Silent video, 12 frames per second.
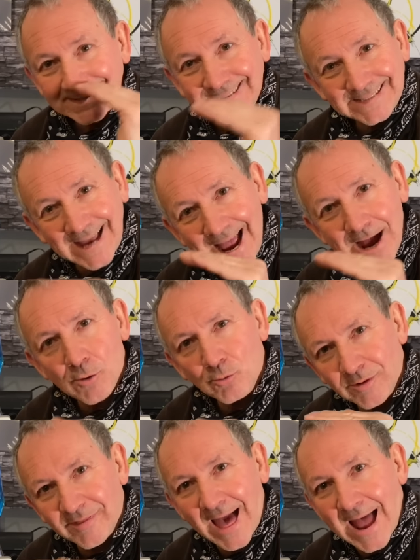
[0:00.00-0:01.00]

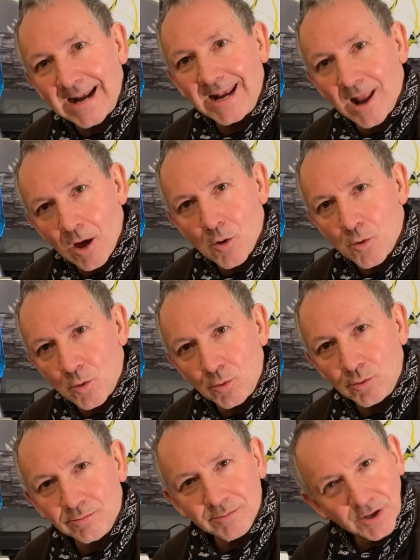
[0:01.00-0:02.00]
down that low,
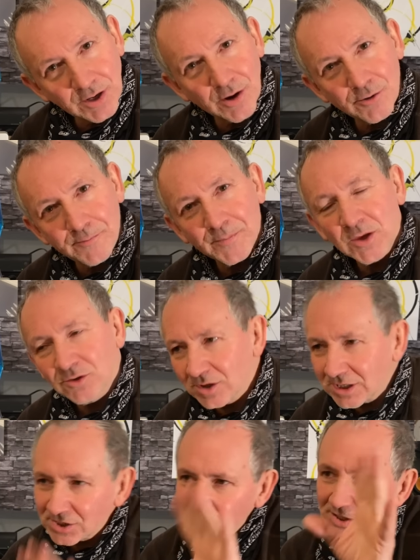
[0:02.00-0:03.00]
you know? So
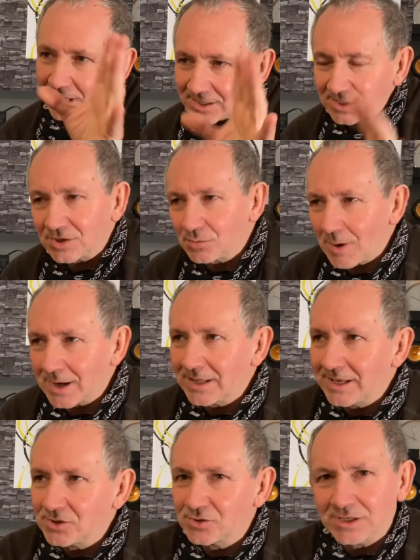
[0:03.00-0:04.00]
this is one of the
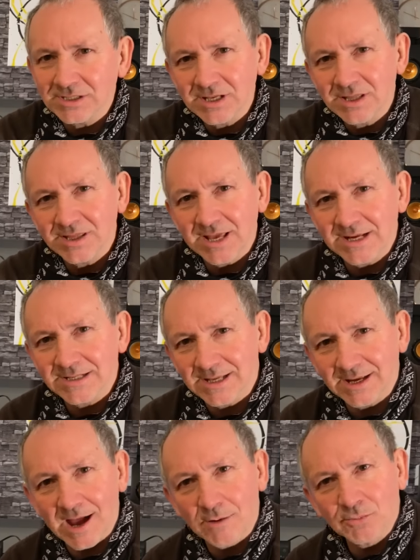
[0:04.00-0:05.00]
interesting things that
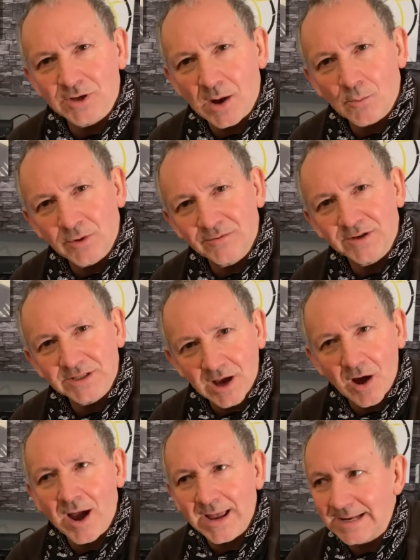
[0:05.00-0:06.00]
comes up with this
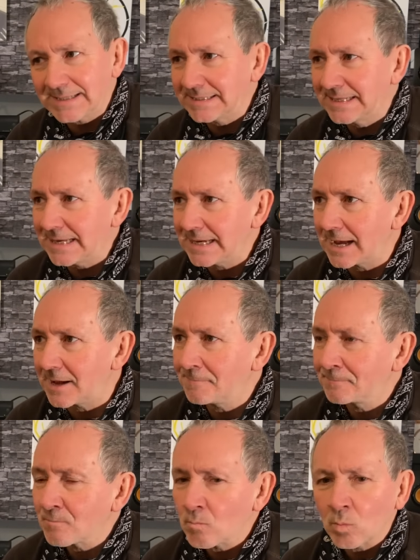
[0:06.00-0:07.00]
high-end gear.
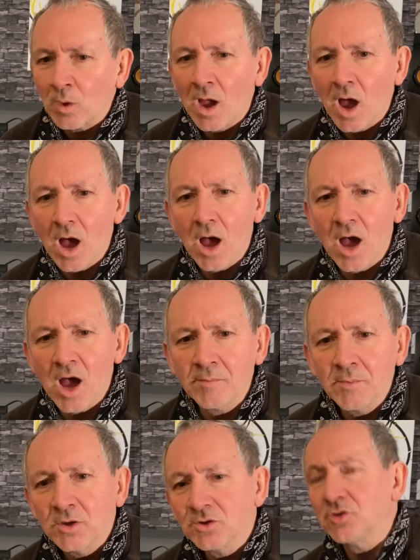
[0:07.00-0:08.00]
I
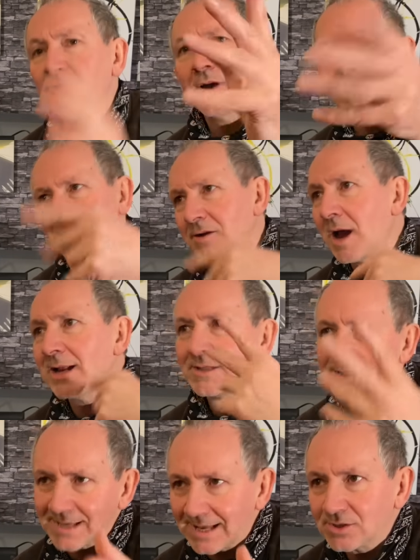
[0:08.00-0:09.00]
had the
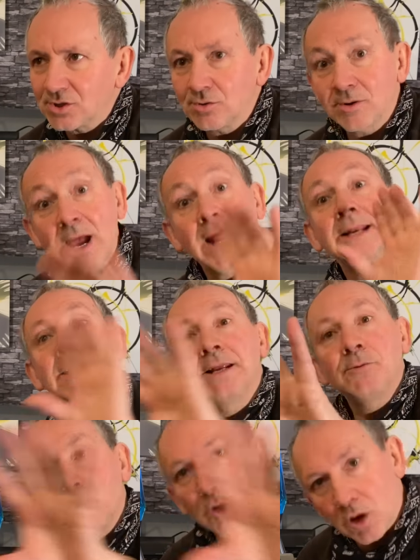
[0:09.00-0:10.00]
Sansui, I had
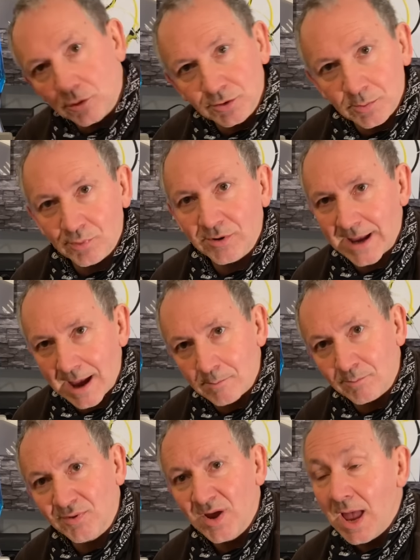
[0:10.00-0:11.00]
Lin Wakonda
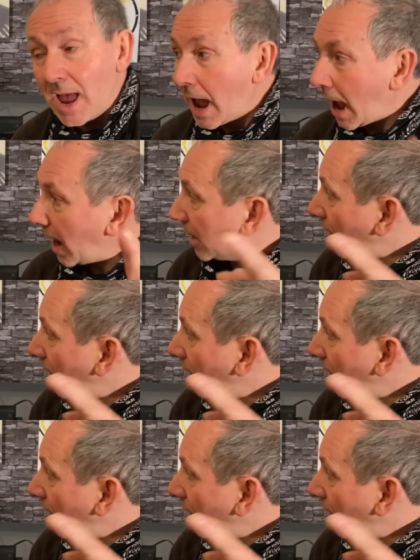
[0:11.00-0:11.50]
preamp, and